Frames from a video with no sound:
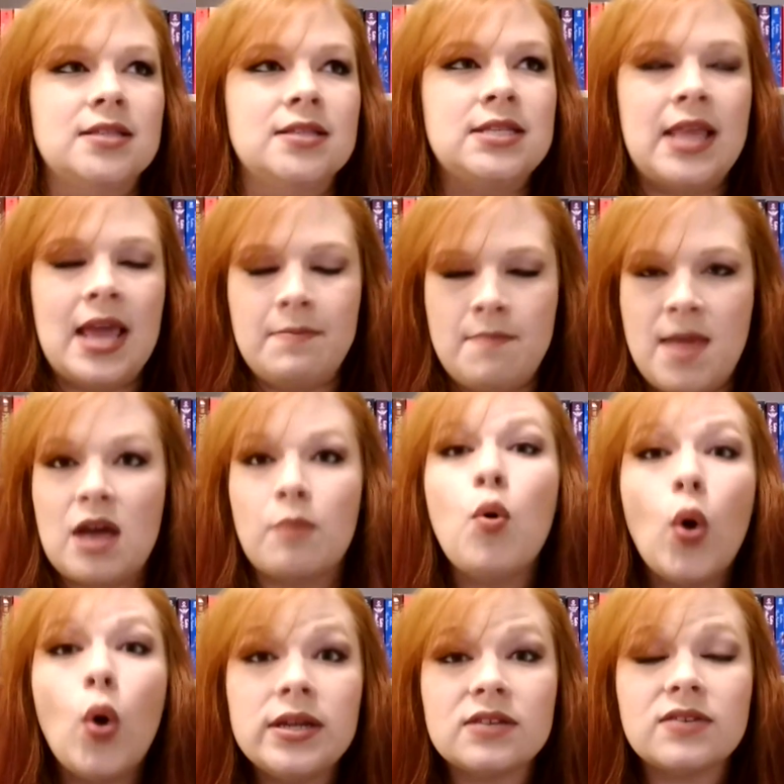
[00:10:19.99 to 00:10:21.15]
See, they make a
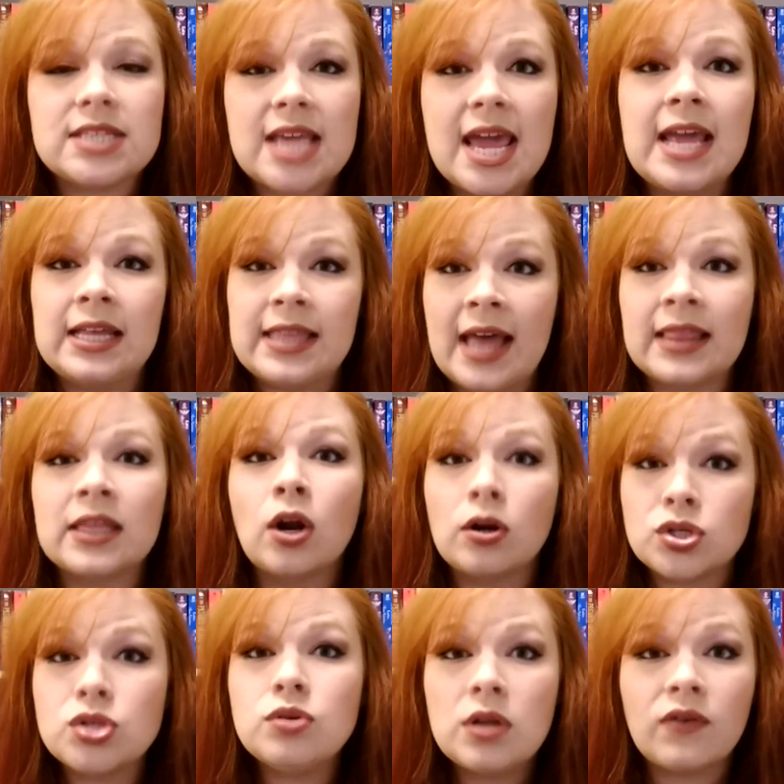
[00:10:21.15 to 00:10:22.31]
point of saying that there are
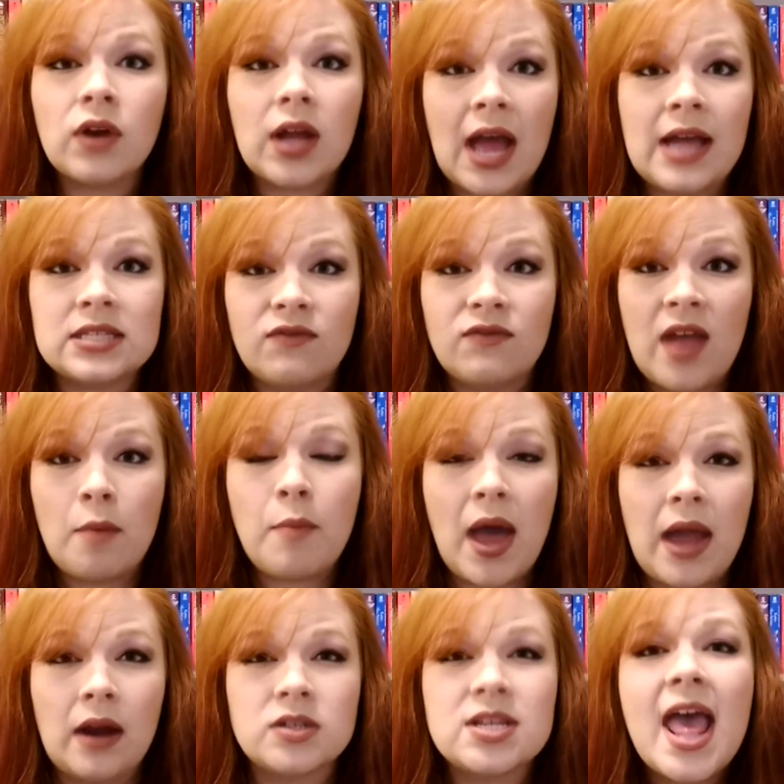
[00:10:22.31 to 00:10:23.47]
two different kinds of
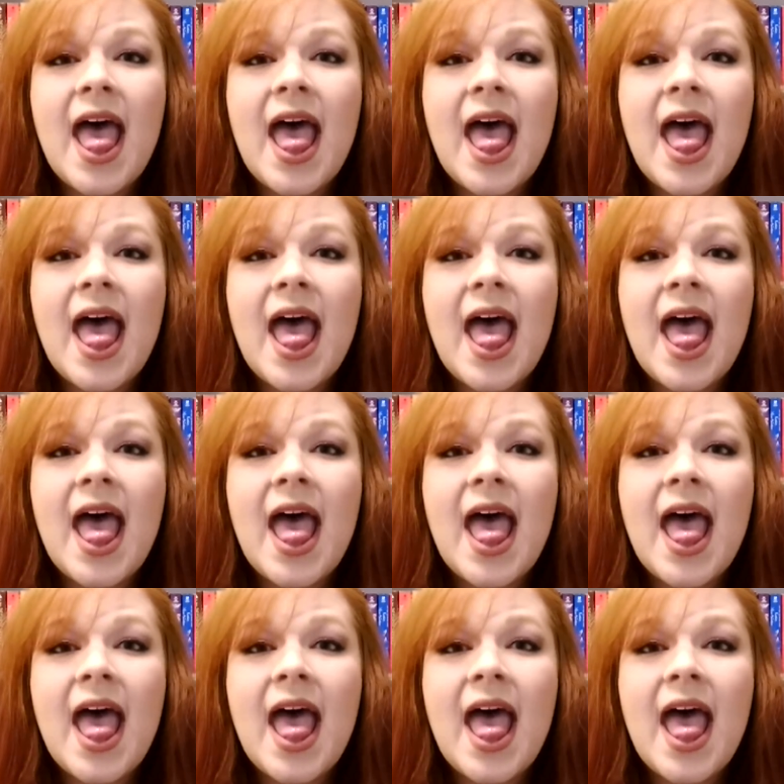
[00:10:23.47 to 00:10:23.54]
vampires,